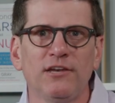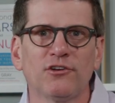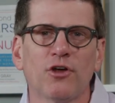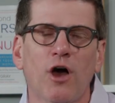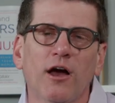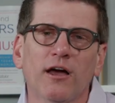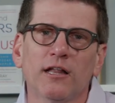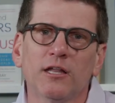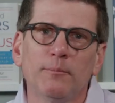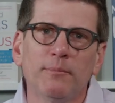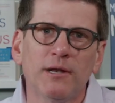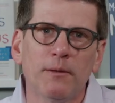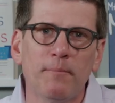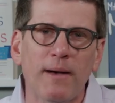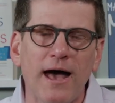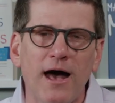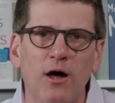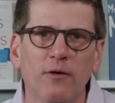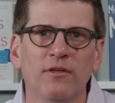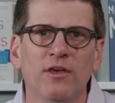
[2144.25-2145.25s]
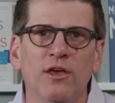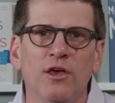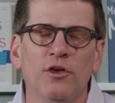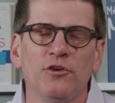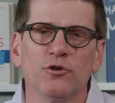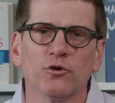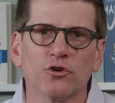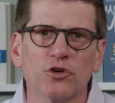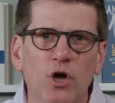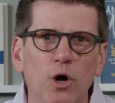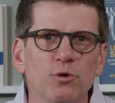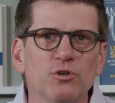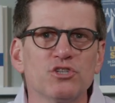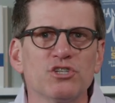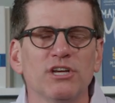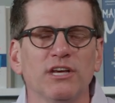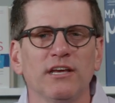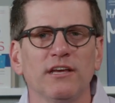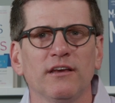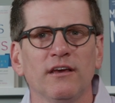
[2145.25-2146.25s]
Talk a little bit about your
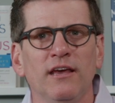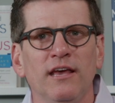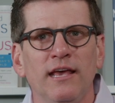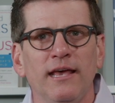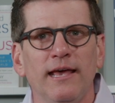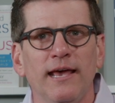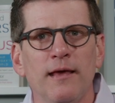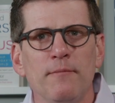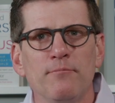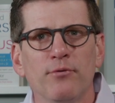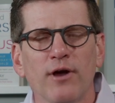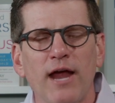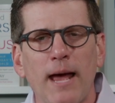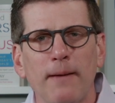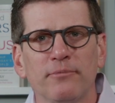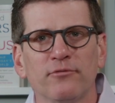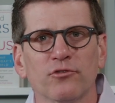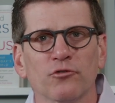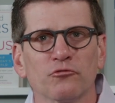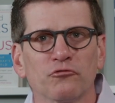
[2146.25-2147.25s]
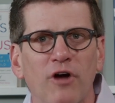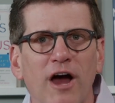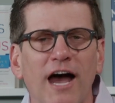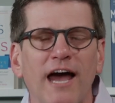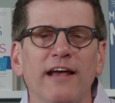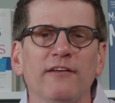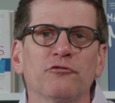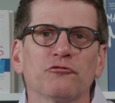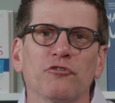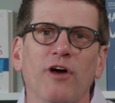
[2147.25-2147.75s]
coaching and perhaps the Rise,